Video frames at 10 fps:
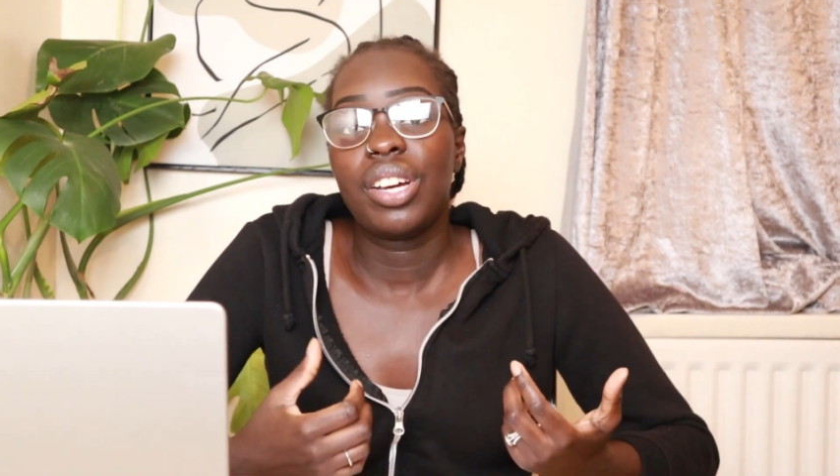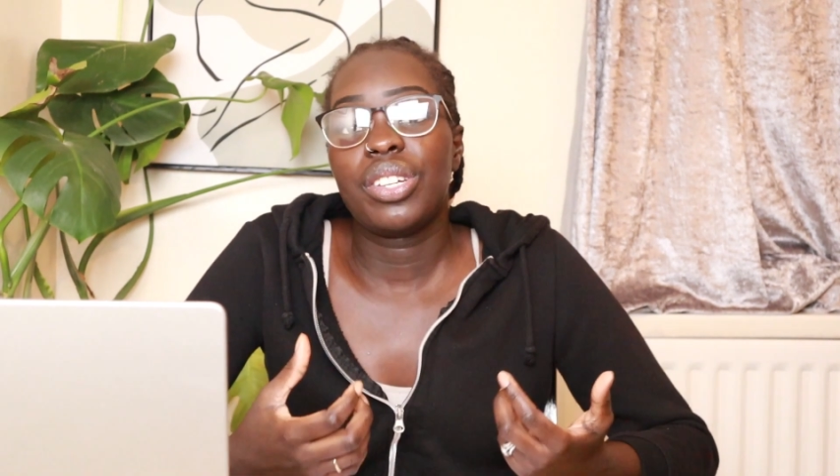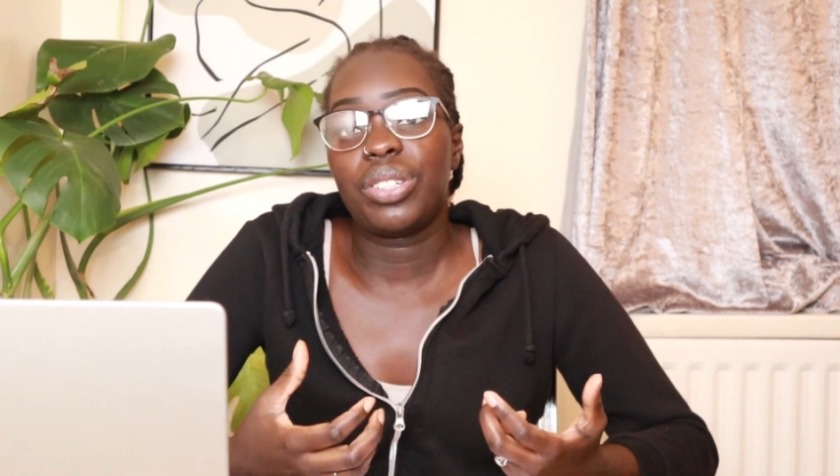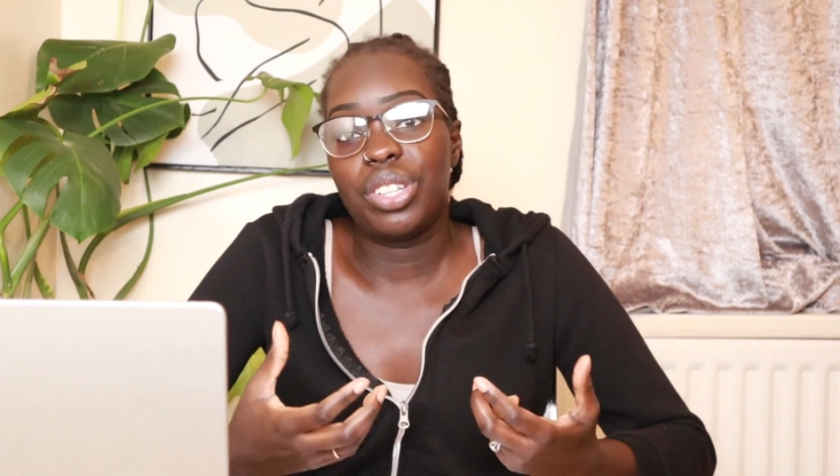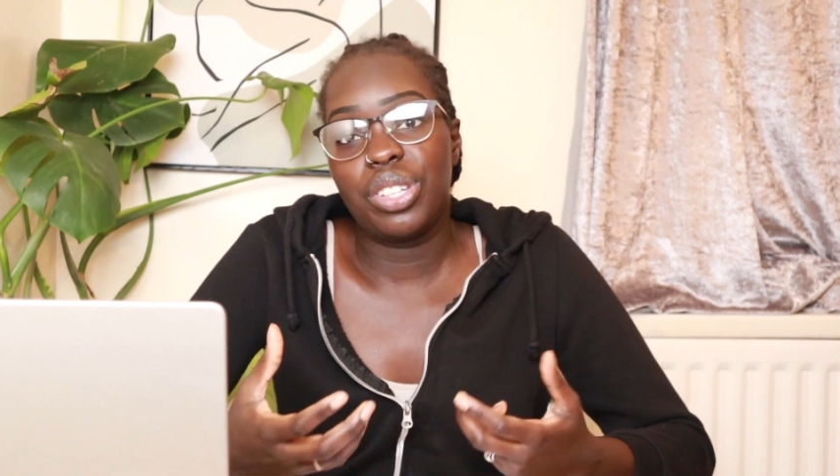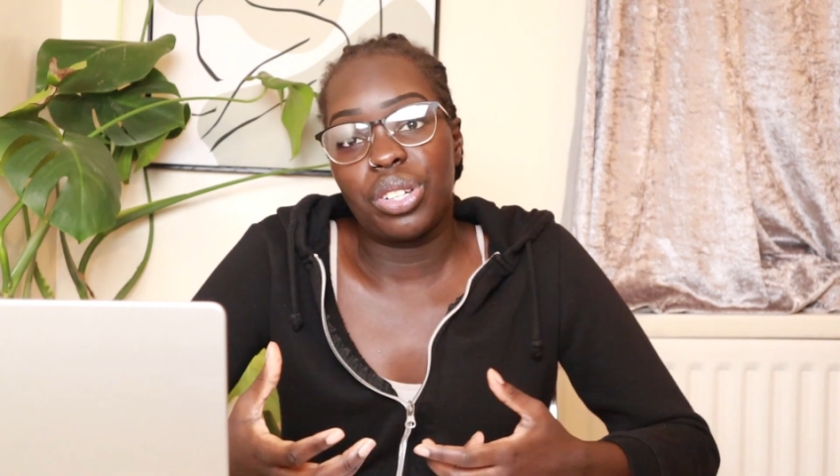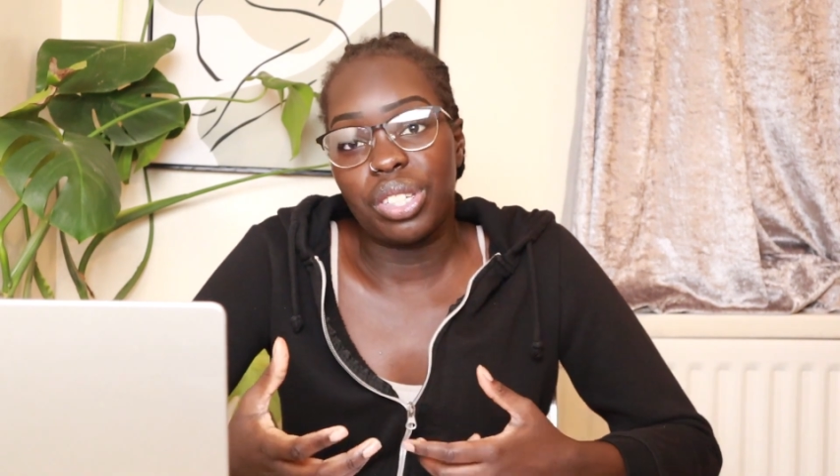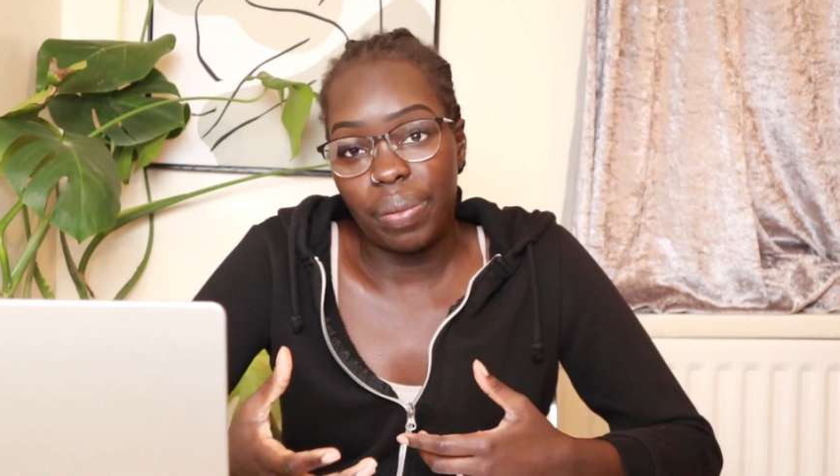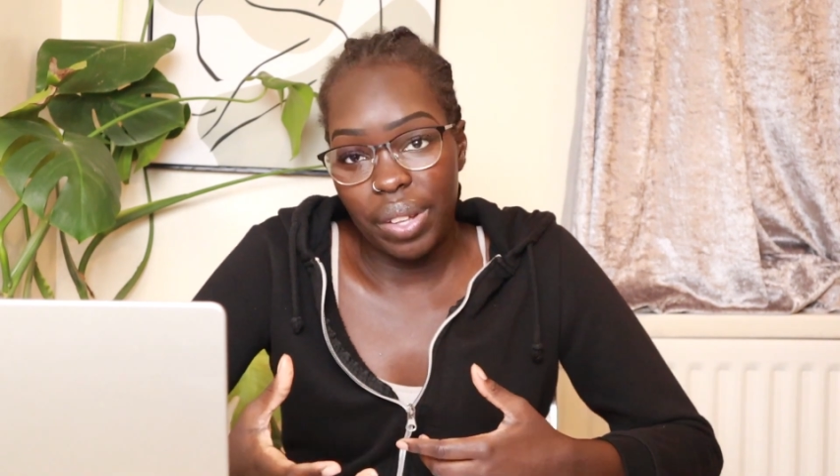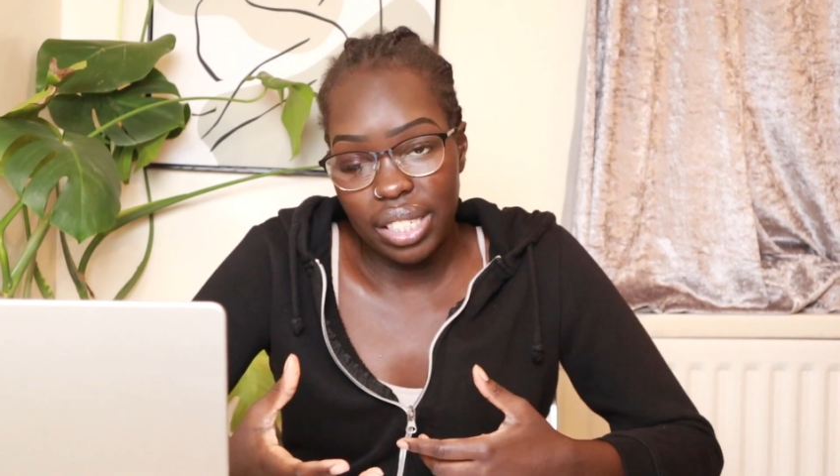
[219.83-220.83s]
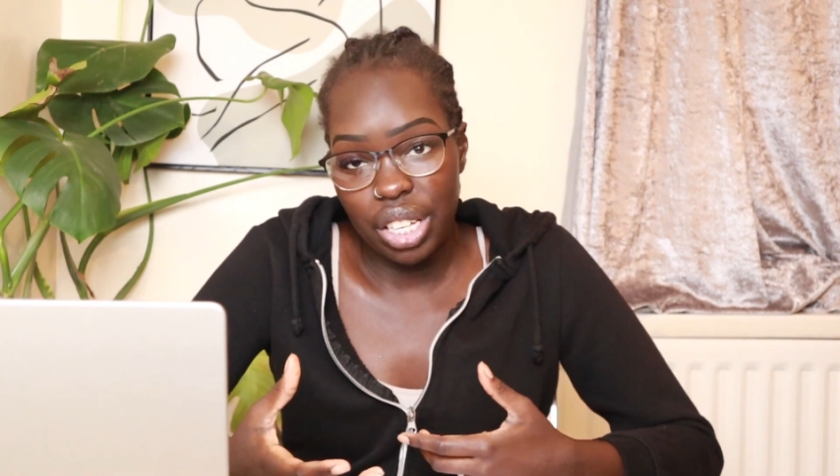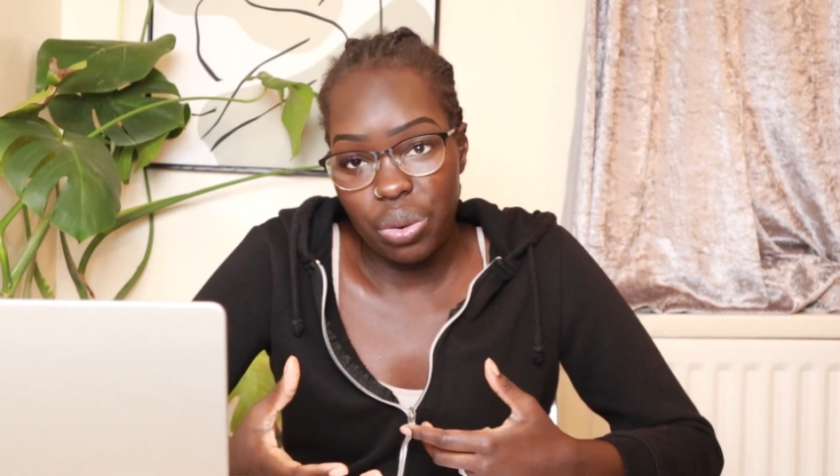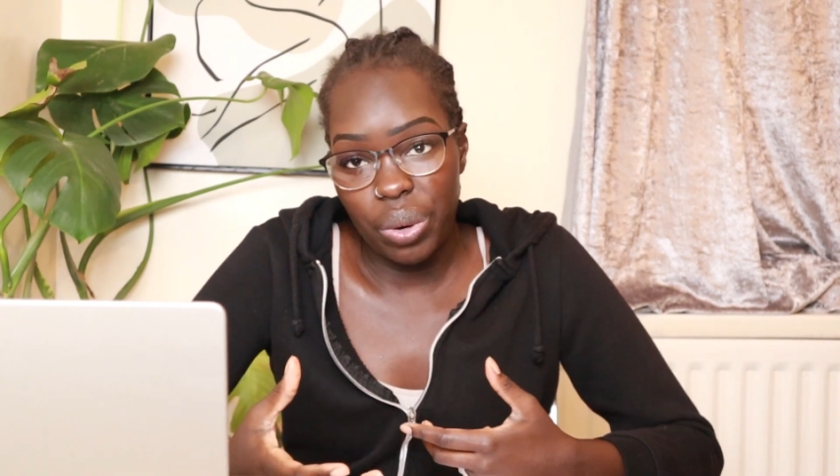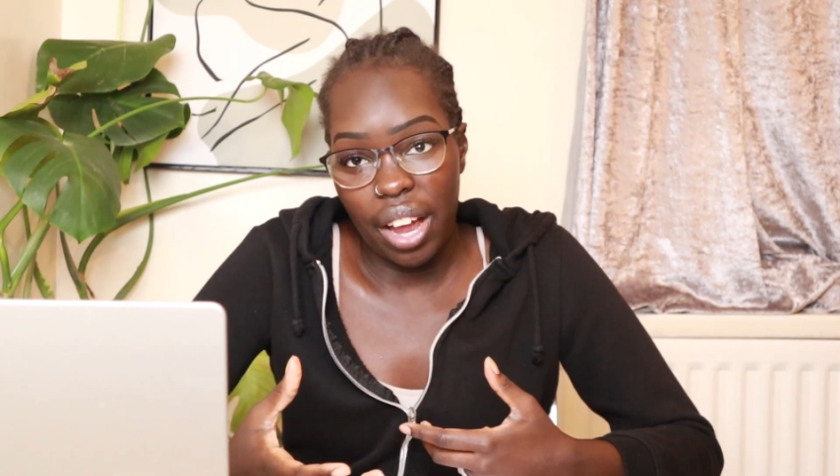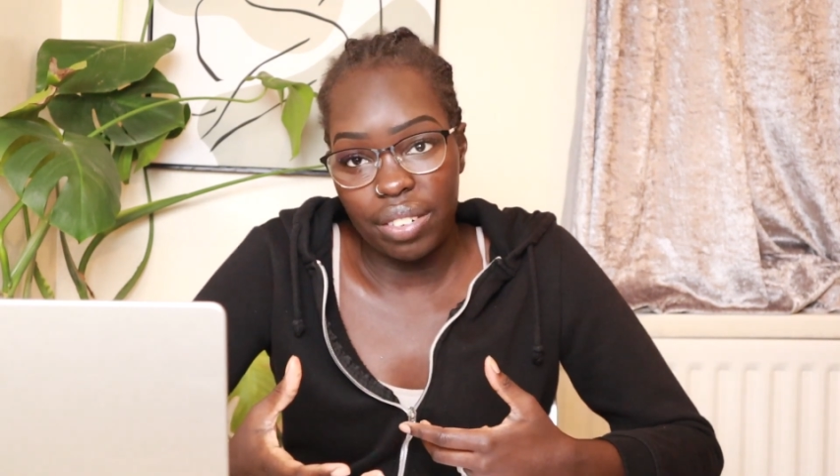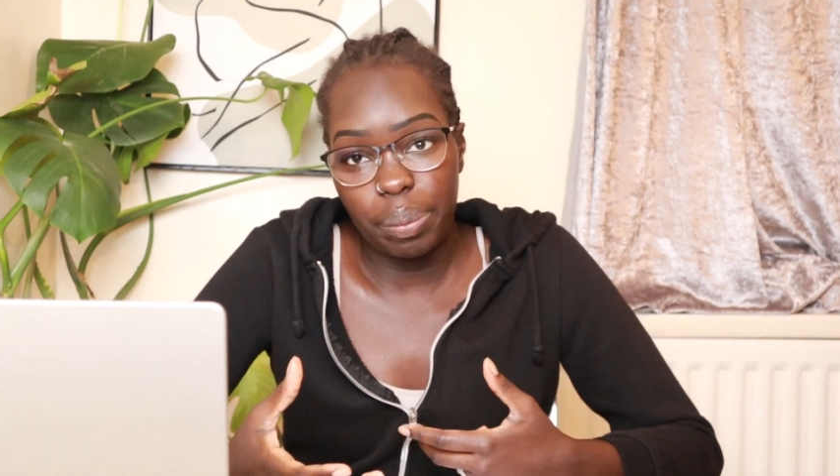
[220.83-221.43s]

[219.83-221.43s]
So these are some things that you would have